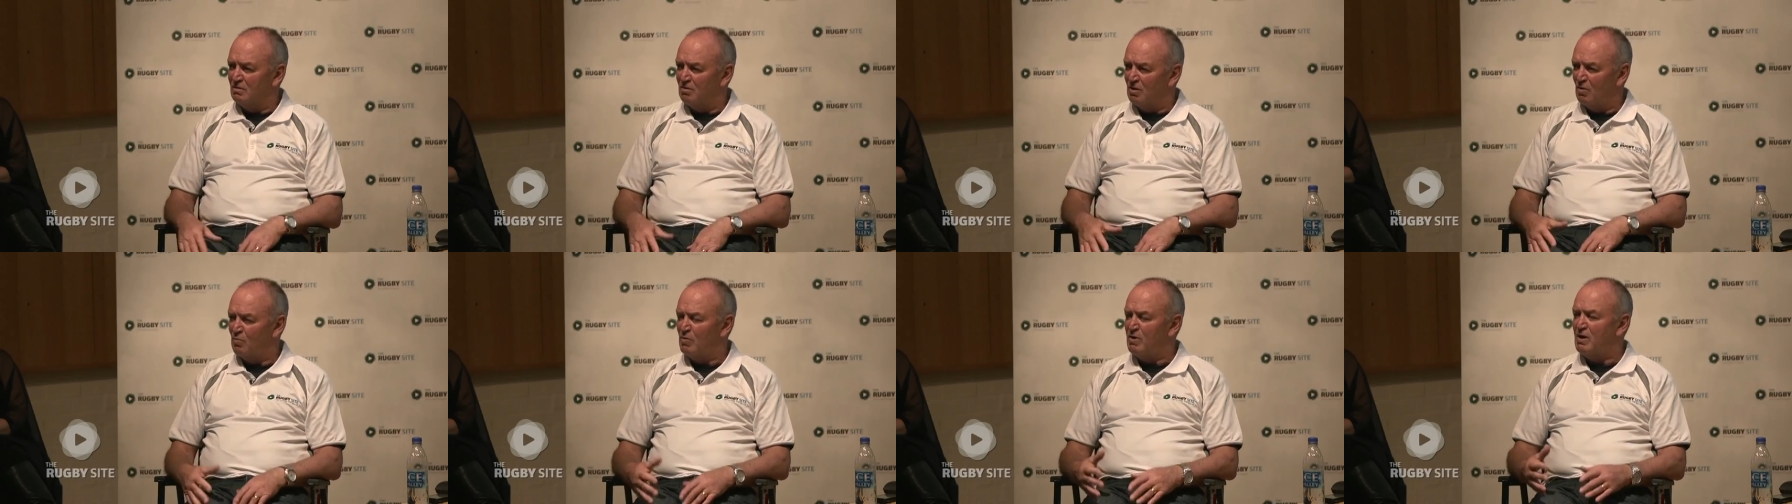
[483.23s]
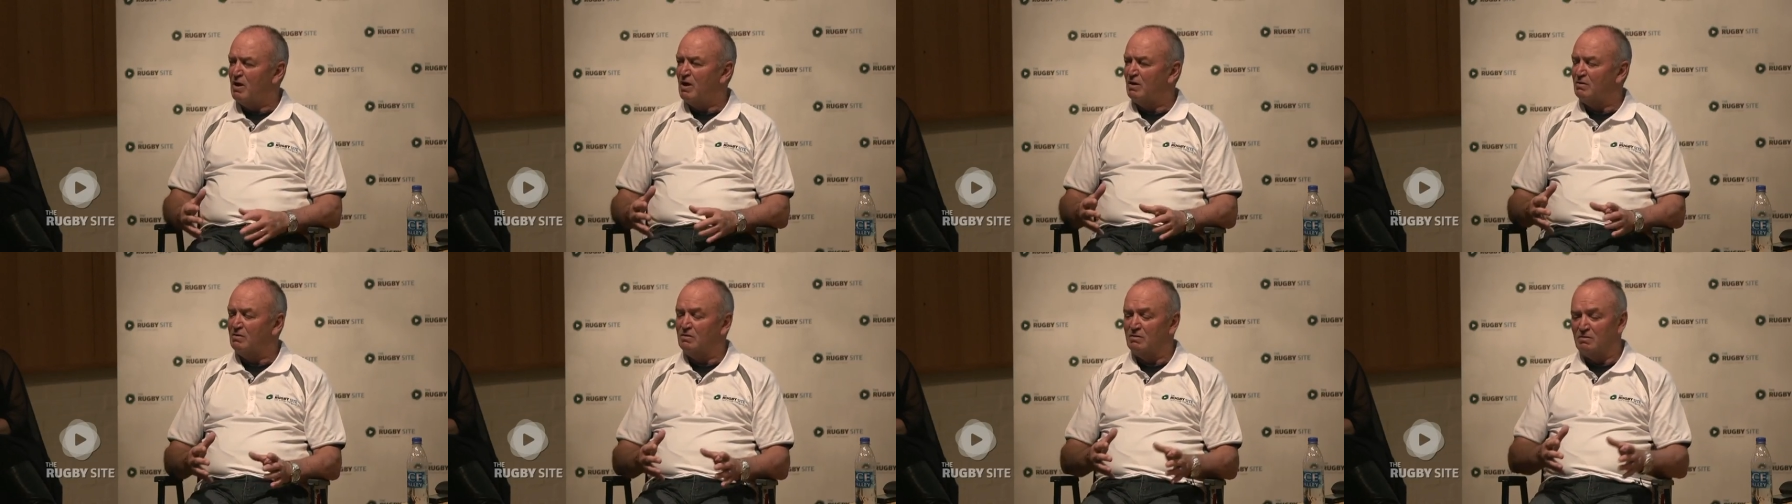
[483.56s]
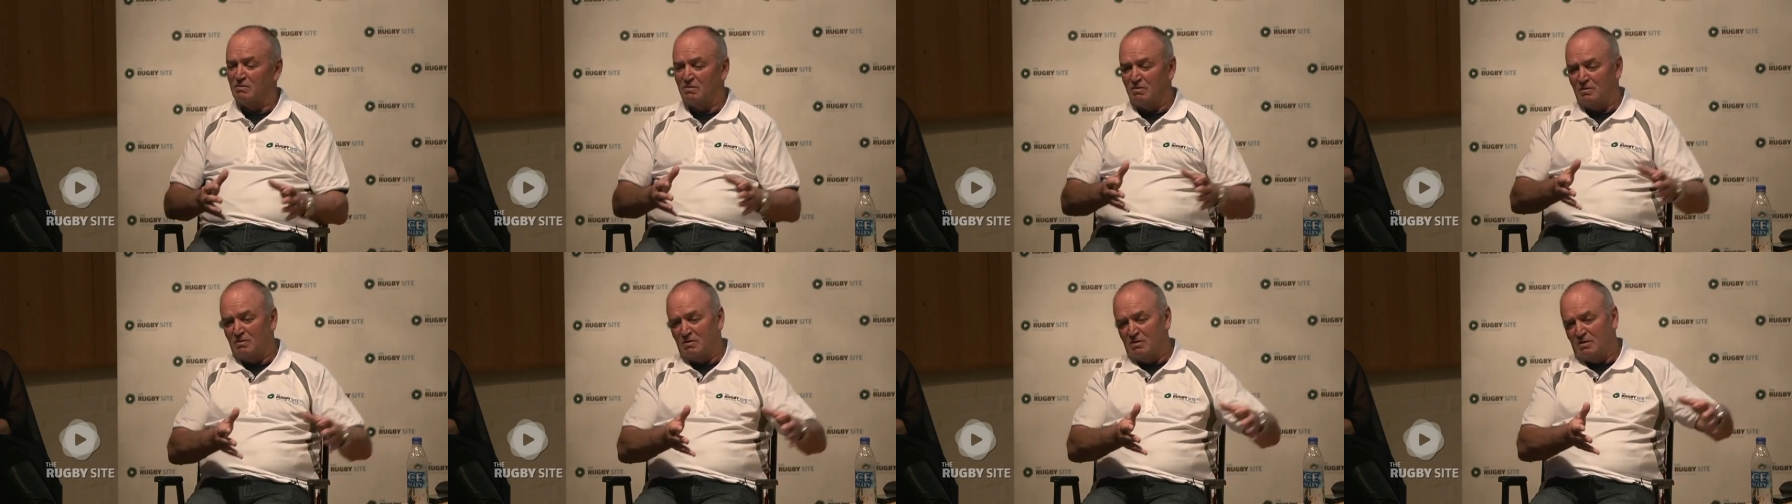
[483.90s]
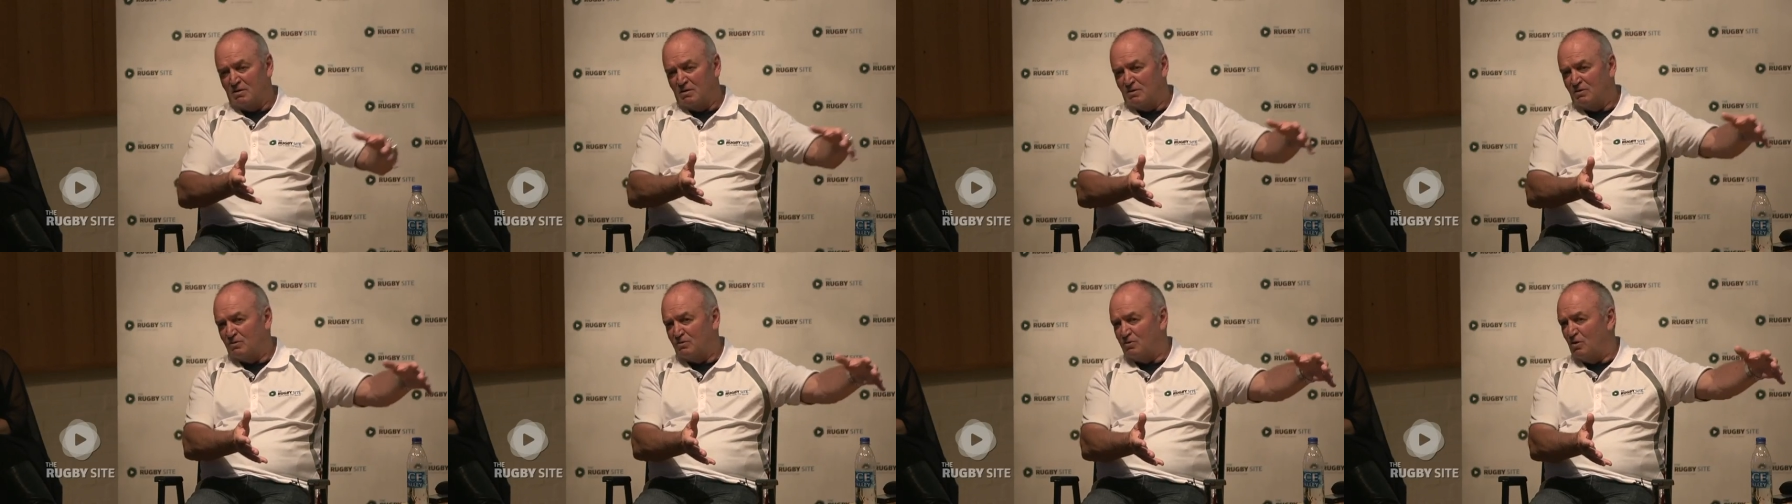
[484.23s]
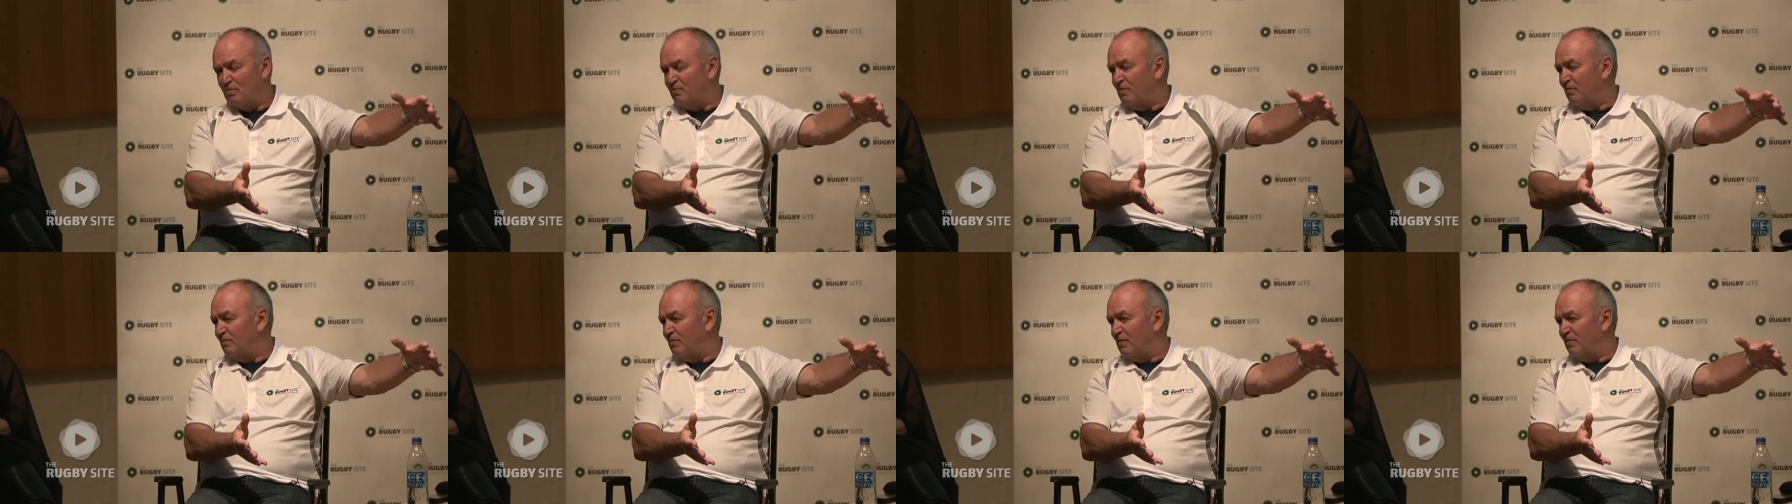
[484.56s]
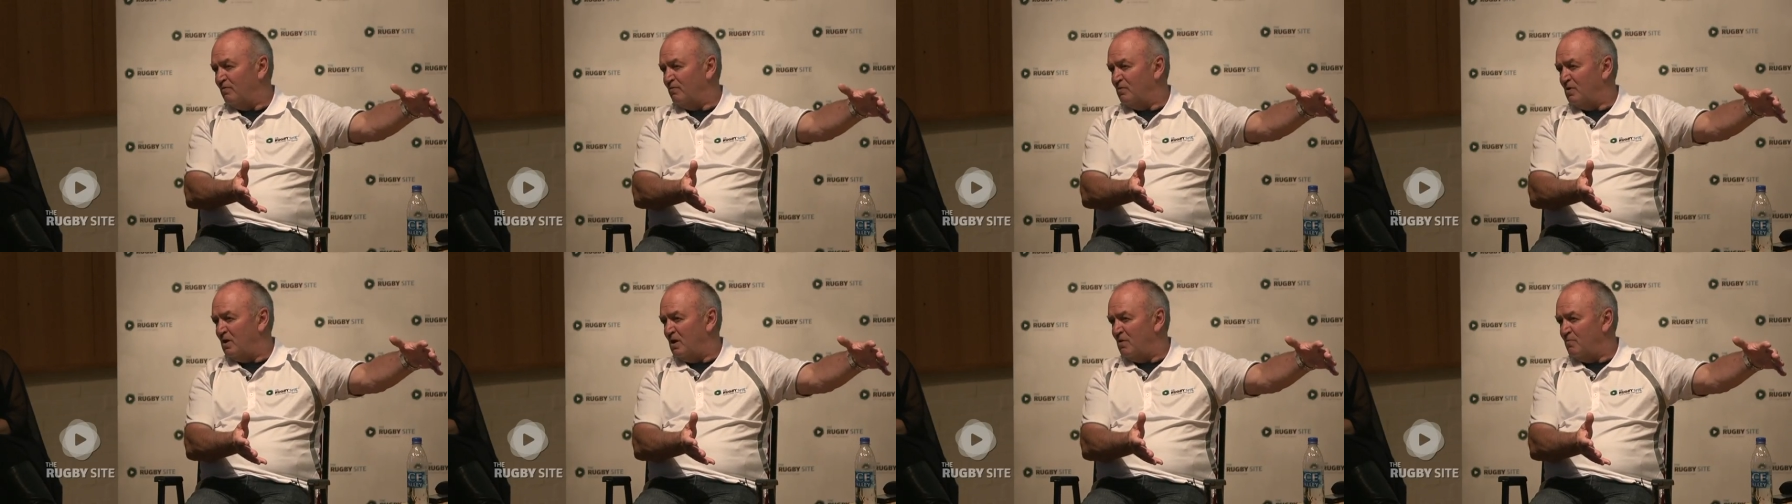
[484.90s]
Like we had Super
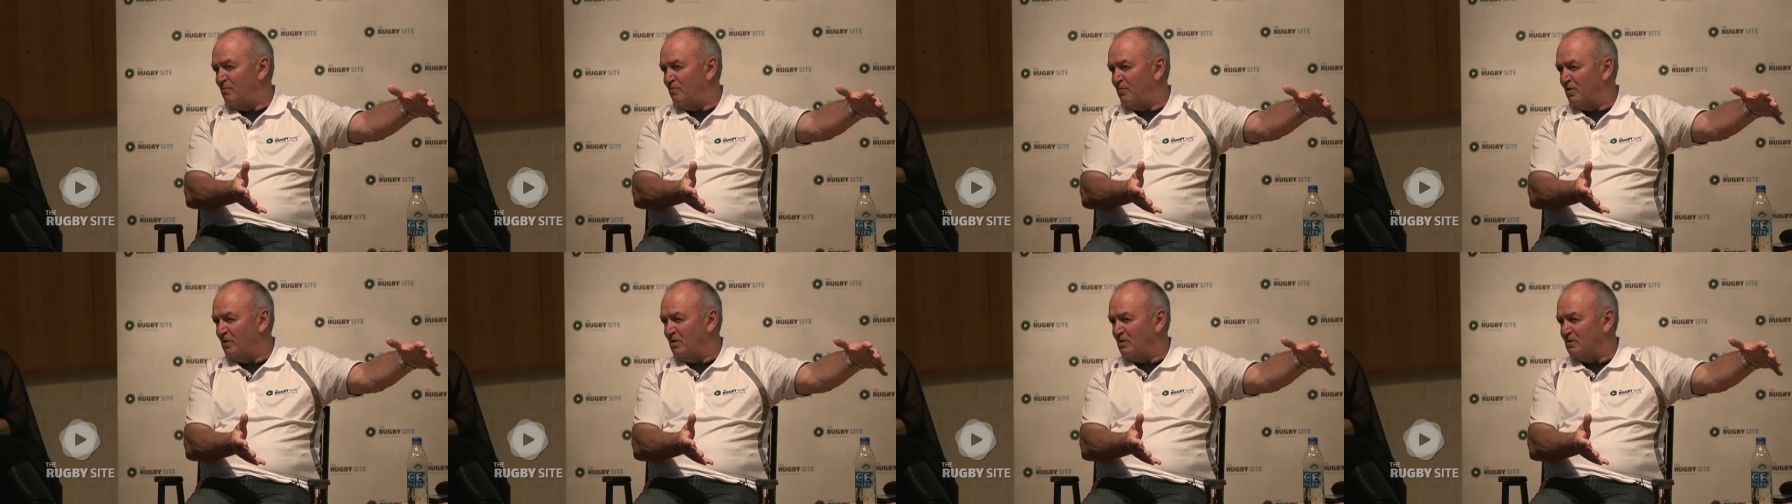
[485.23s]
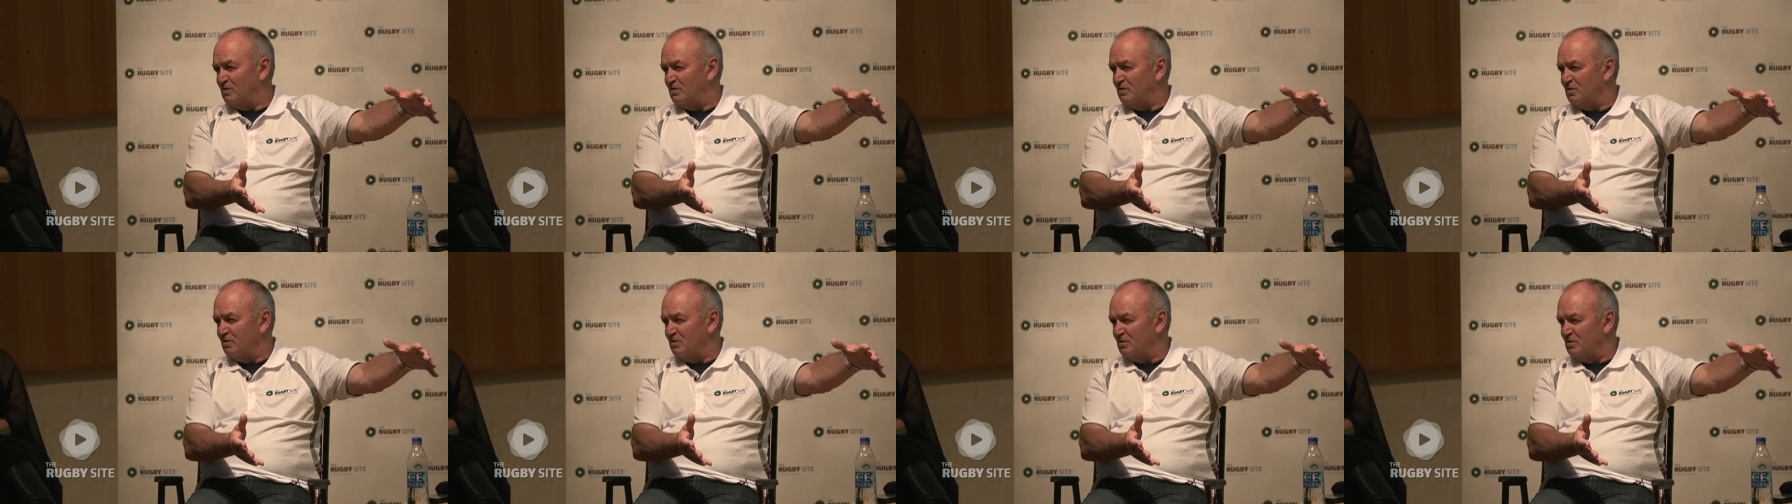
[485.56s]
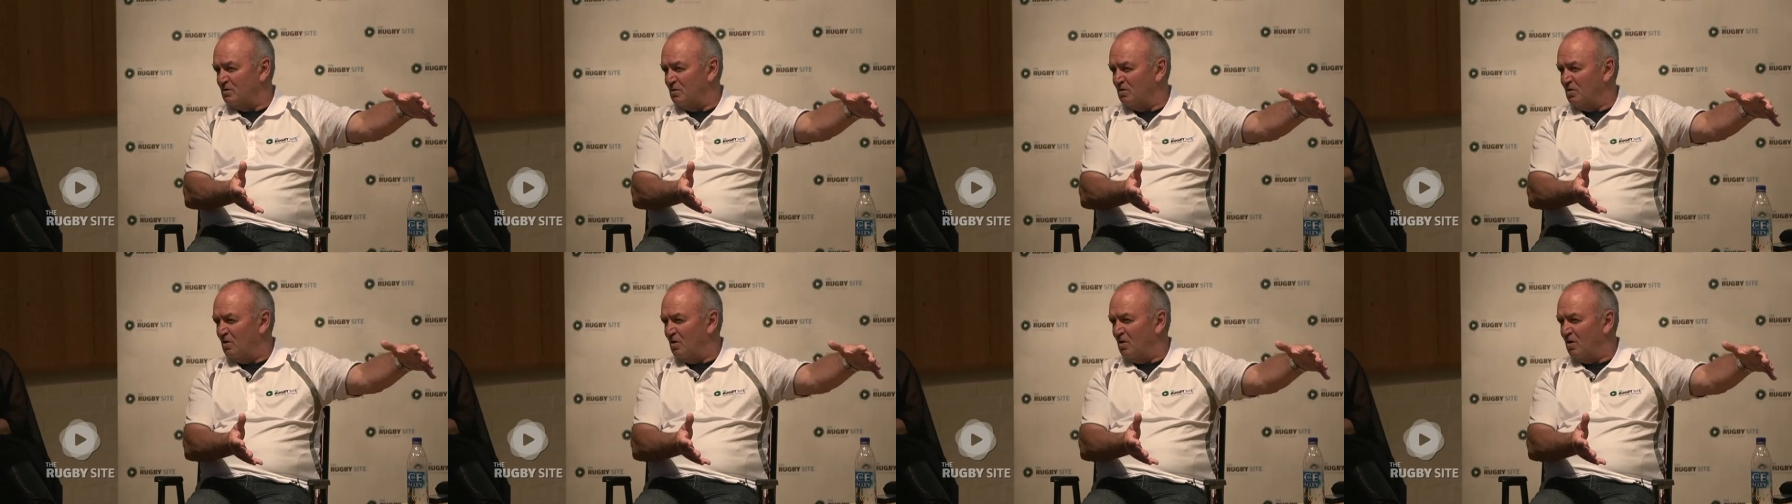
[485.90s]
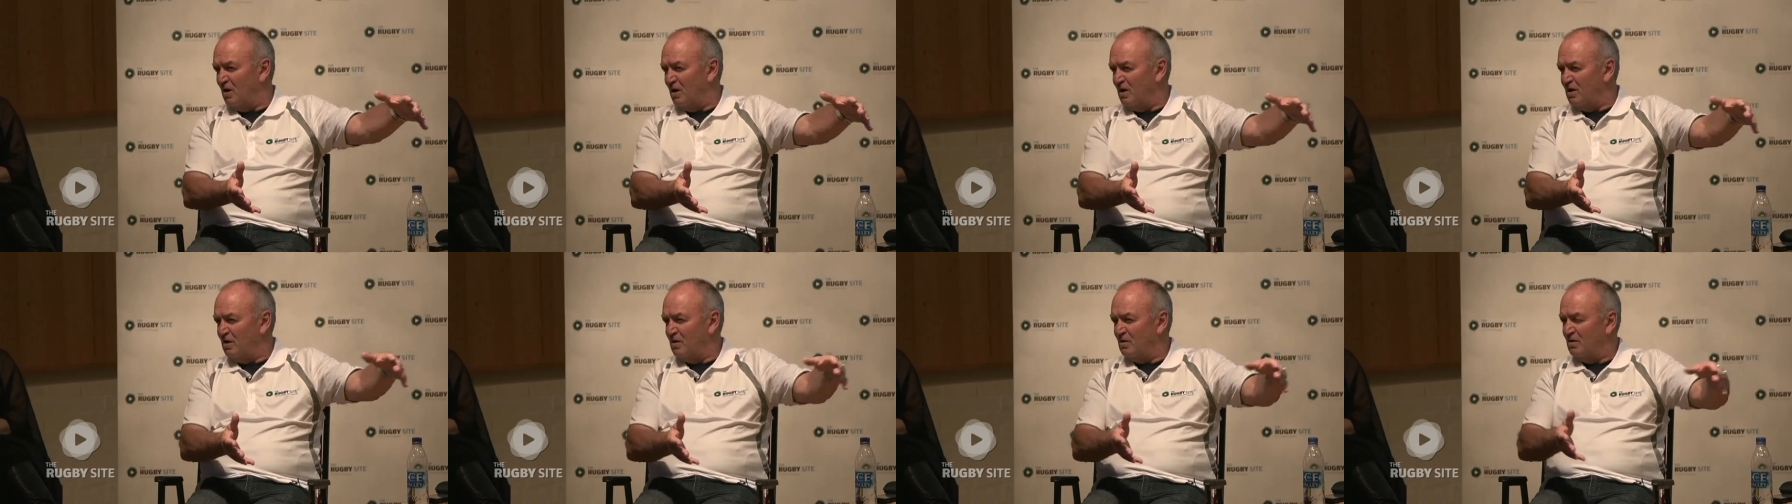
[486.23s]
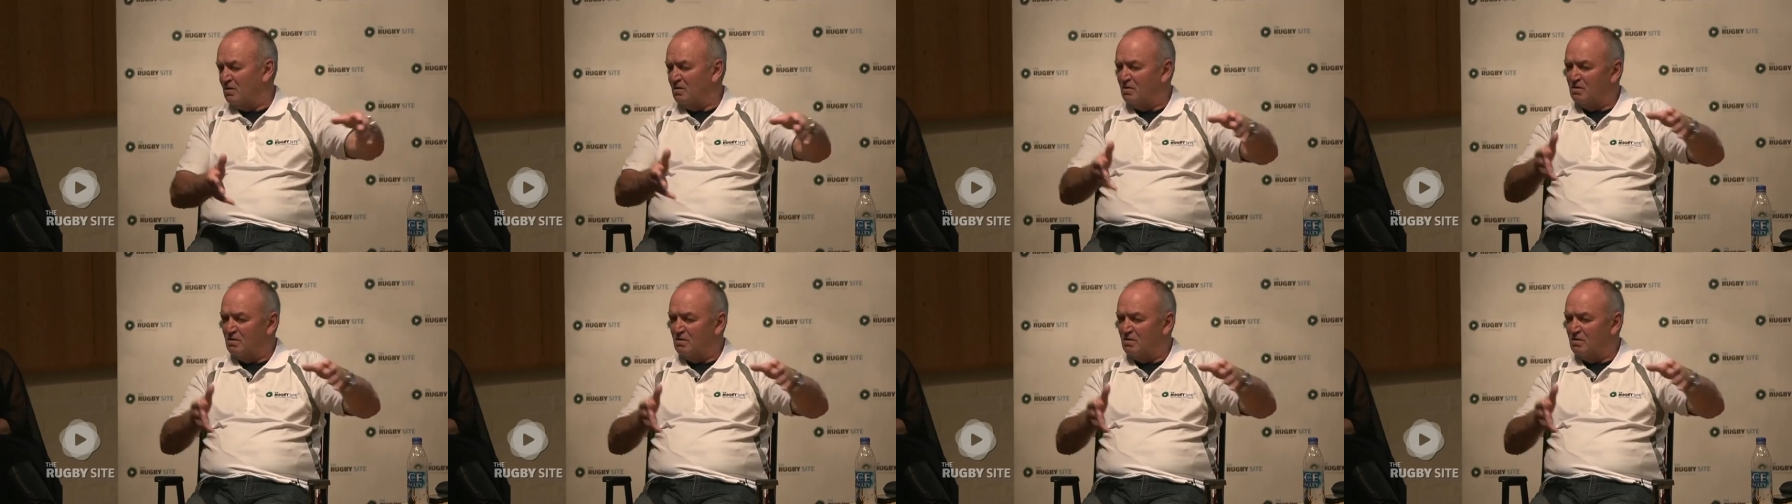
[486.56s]
15 finished in July,